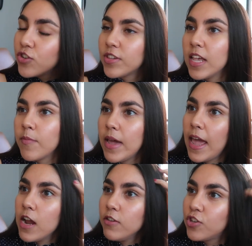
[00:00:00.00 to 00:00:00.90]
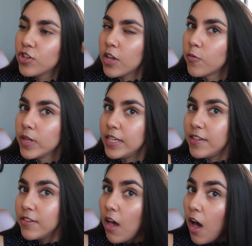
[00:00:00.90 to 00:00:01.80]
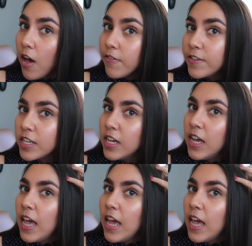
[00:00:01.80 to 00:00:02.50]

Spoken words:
just like my hair is just like really soft.